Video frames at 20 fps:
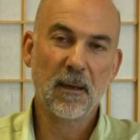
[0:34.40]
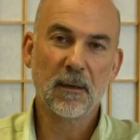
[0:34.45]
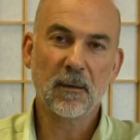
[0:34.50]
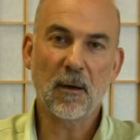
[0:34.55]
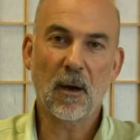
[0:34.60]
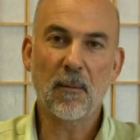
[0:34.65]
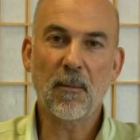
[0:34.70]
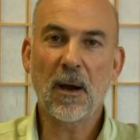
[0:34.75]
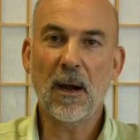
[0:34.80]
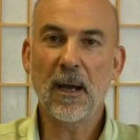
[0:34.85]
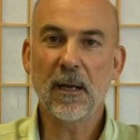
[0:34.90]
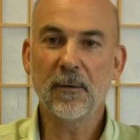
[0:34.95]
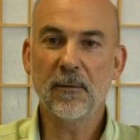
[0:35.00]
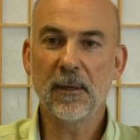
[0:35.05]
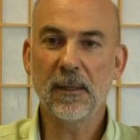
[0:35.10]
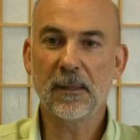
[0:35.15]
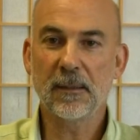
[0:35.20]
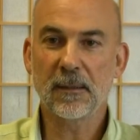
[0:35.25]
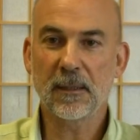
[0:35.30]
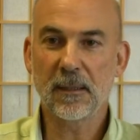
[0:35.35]

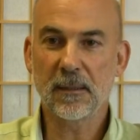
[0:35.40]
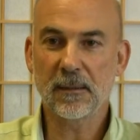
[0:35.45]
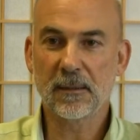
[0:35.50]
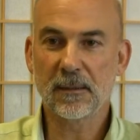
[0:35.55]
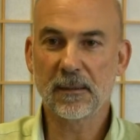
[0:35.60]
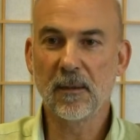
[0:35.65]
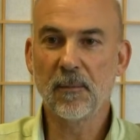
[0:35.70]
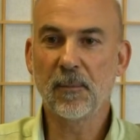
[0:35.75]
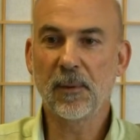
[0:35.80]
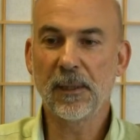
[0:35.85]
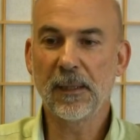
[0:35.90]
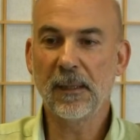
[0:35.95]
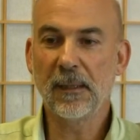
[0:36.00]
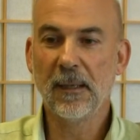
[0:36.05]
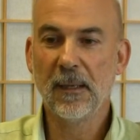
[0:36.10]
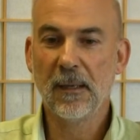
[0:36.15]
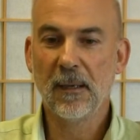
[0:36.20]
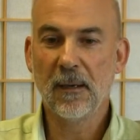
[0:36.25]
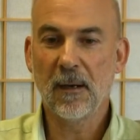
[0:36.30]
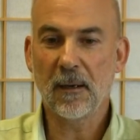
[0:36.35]
Carbohydrate is
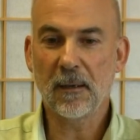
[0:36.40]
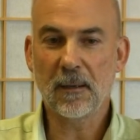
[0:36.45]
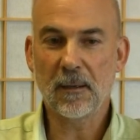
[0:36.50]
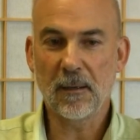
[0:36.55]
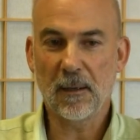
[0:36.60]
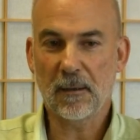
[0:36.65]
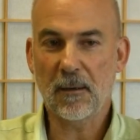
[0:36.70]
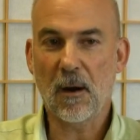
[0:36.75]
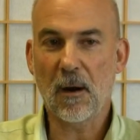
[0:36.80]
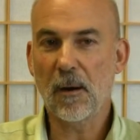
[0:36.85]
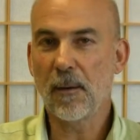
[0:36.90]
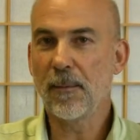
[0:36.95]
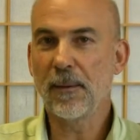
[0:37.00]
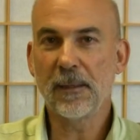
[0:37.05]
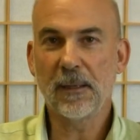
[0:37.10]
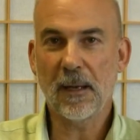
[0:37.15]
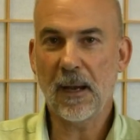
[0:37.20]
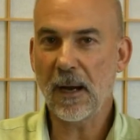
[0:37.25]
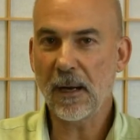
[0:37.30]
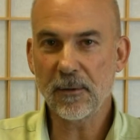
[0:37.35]
simply a
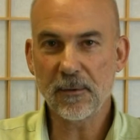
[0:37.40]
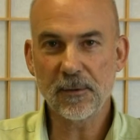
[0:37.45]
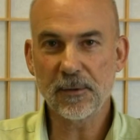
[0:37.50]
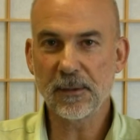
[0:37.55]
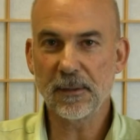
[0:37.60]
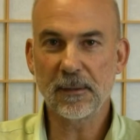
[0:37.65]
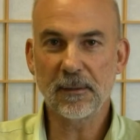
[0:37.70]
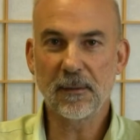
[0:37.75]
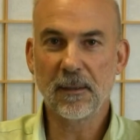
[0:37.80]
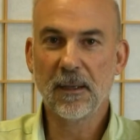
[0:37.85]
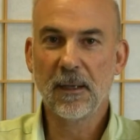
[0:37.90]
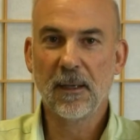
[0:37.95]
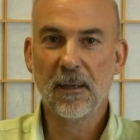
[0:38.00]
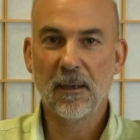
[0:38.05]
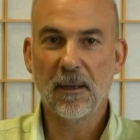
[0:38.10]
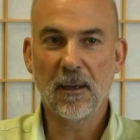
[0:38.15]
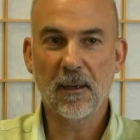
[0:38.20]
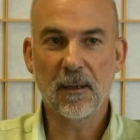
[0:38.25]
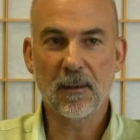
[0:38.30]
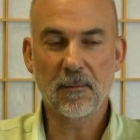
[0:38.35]
carbon and hydrogen
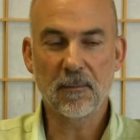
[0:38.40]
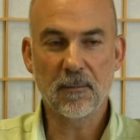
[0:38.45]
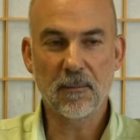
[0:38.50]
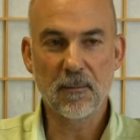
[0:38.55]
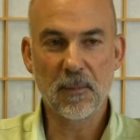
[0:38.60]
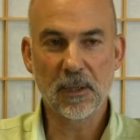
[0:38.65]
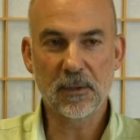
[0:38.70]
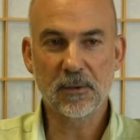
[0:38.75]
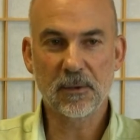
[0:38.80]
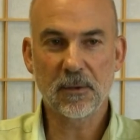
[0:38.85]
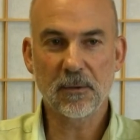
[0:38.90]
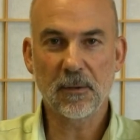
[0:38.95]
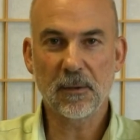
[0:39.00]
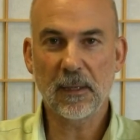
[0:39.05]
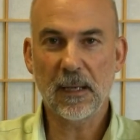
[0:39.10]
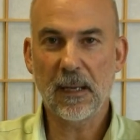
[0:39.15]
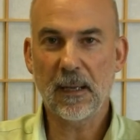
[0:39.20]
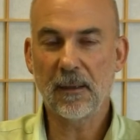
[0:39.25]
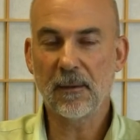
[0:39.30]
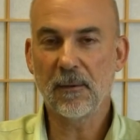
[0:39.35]
mixture,
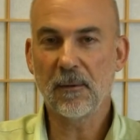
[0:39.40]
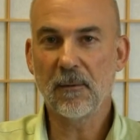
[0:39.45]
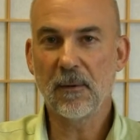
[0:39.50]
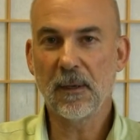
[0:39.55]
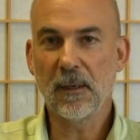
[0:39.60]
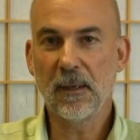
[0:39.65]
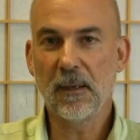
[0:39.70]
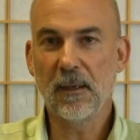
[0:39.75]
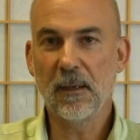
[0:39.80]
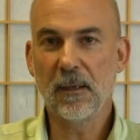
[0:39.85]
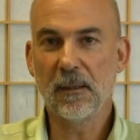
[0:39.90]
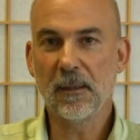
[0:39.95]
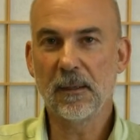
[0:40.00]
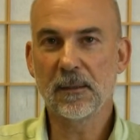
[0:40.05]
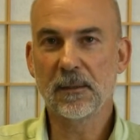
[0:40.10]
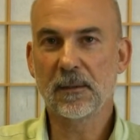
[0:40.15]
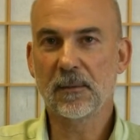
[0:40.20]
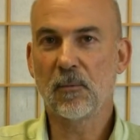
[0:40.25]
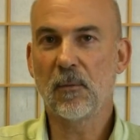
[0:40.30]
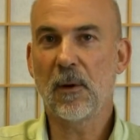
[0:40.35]
and it
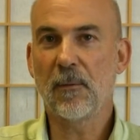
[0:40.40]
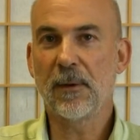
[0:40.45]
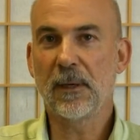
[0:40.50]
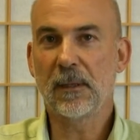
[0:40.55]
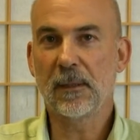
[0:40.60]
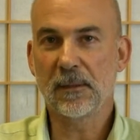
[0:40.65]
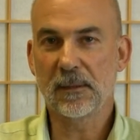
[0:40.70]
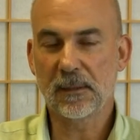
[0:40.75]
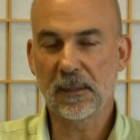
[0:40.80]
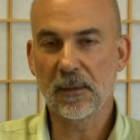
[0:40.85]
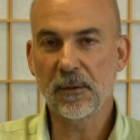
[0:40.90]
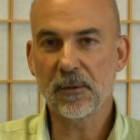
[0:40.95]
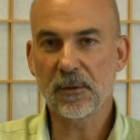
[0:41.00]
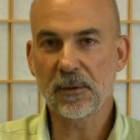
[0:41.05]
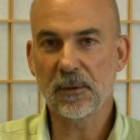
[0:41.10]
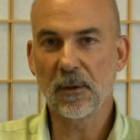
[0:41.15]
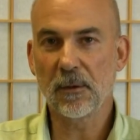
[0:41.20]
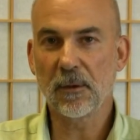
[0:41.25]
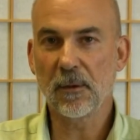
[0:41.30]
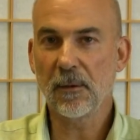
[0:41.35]
is what we consider
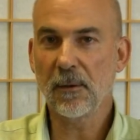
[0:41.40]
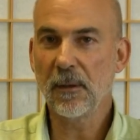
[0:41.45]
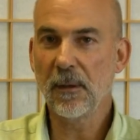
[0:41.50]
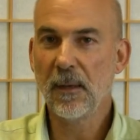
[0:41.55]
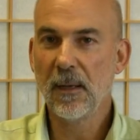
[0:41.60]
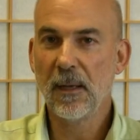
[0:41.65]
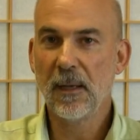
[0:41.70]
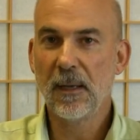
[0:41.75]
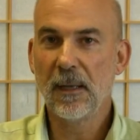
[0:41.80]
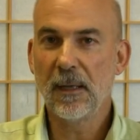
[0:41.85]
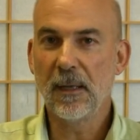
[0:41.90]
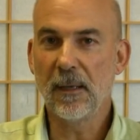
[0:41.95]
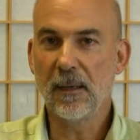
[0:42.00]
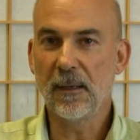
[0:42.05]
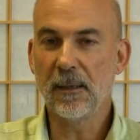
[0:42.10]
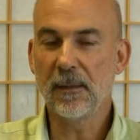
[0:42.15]
sugar. It